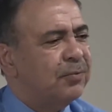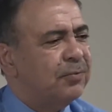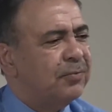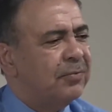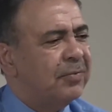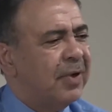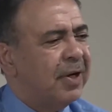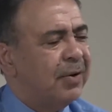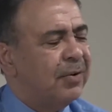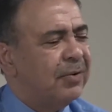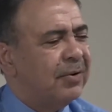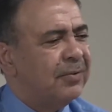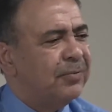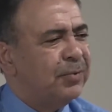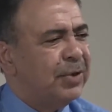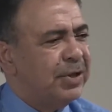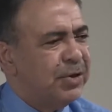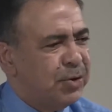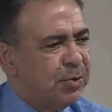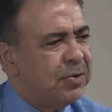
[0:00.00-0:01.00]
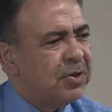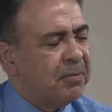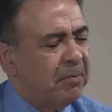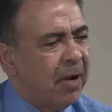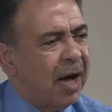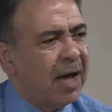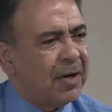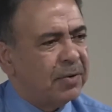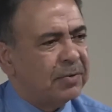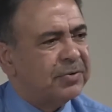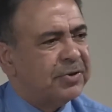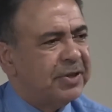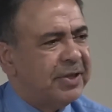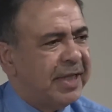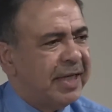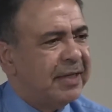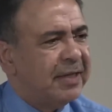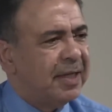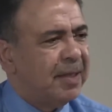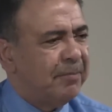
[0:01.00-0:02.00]
redo the model to
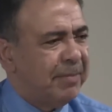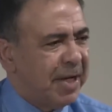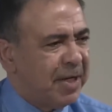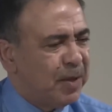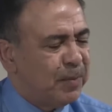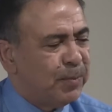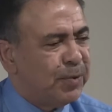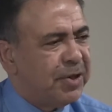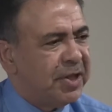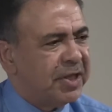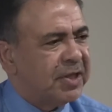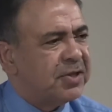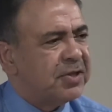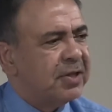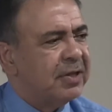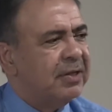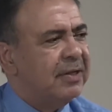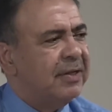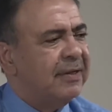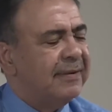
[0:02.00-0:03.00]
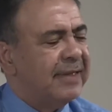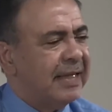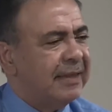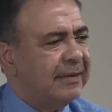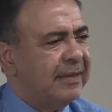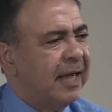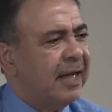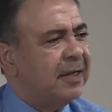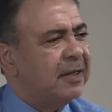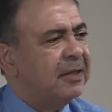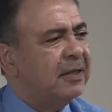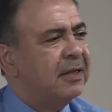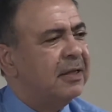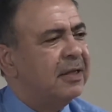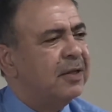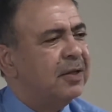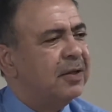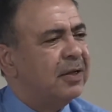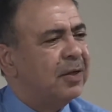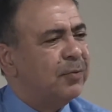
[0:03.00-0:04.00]
get a better prediction that then
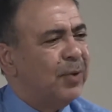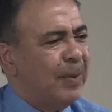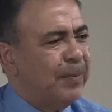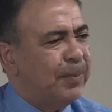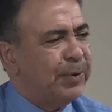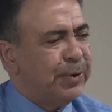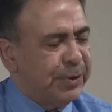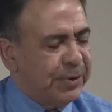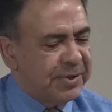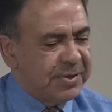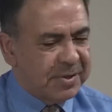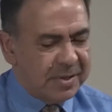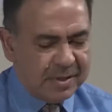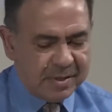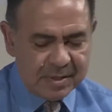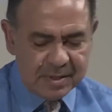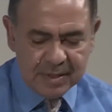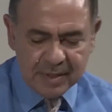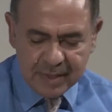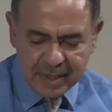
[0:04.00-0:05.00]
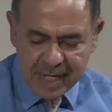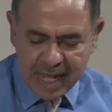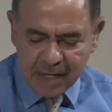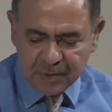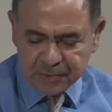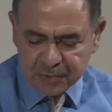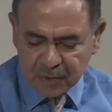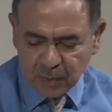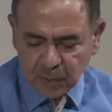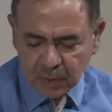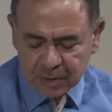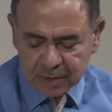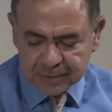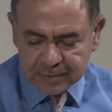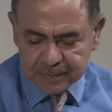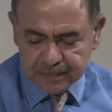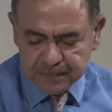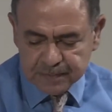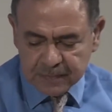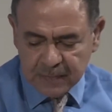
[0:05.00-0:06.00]
reproduces the natural world.
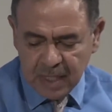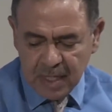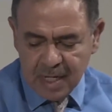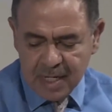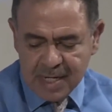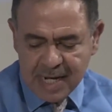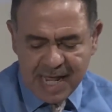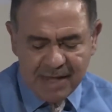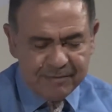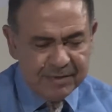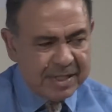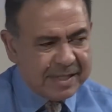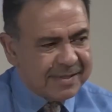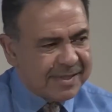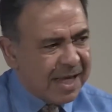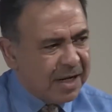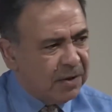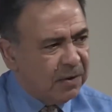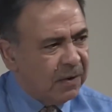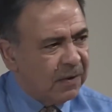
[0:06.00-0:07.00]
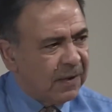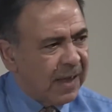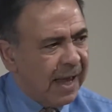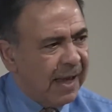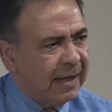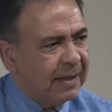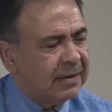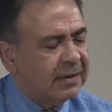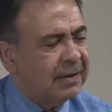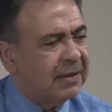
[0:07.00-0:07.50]
Now, having said all that